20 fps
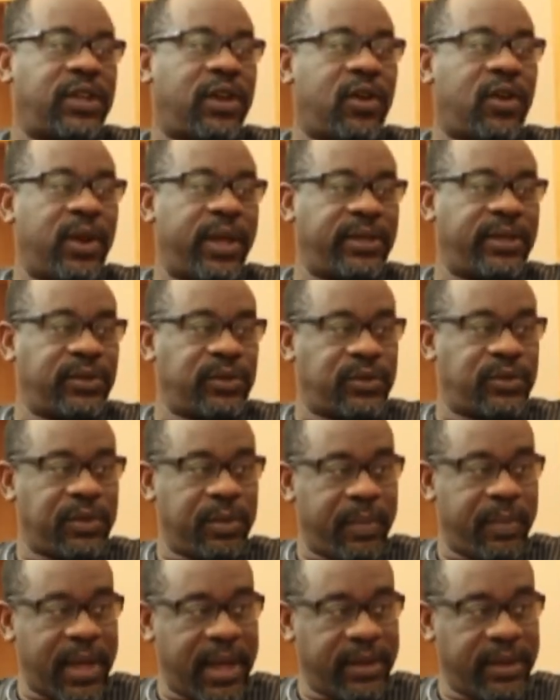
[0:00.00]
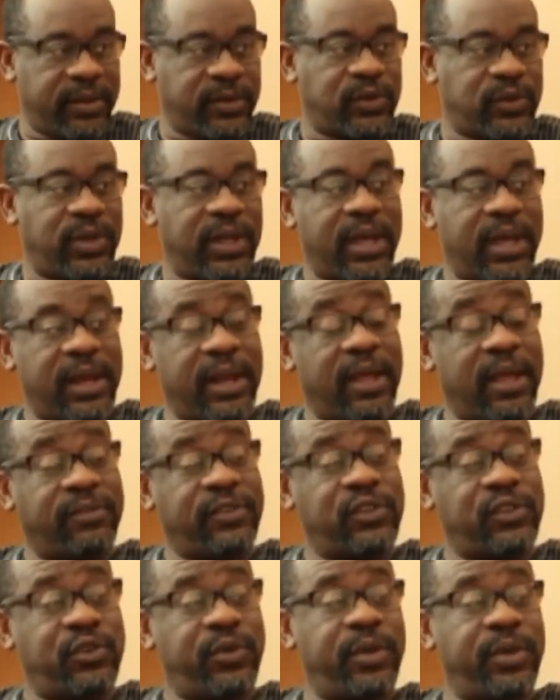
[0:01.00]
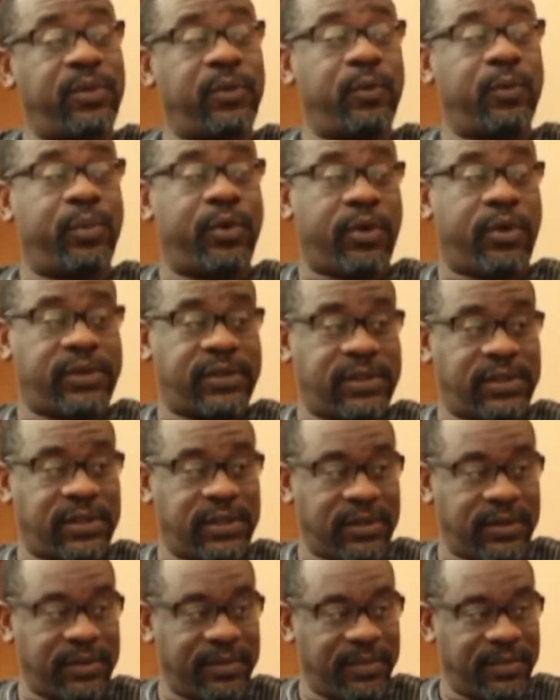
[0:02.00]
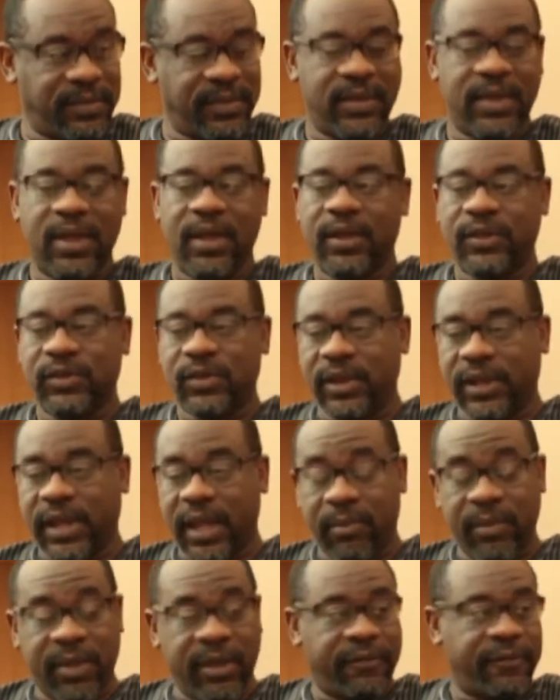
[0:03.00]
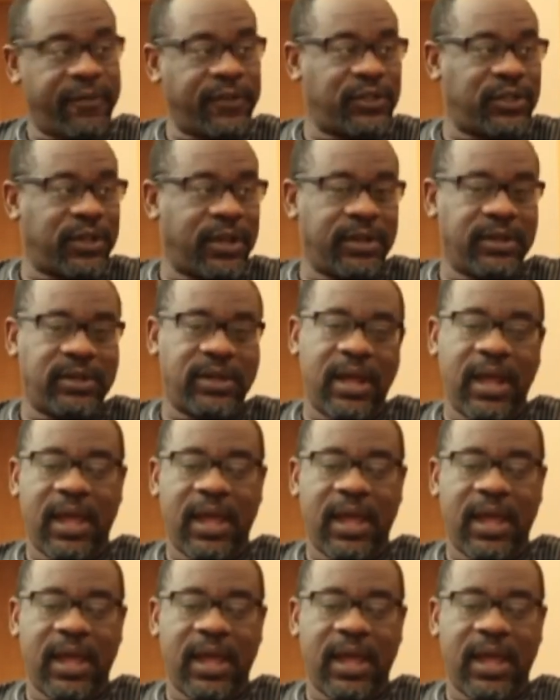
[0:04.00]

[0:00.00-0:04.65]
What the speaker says: are connecting to the bank so they can have straight-through processing, so it can be efficient.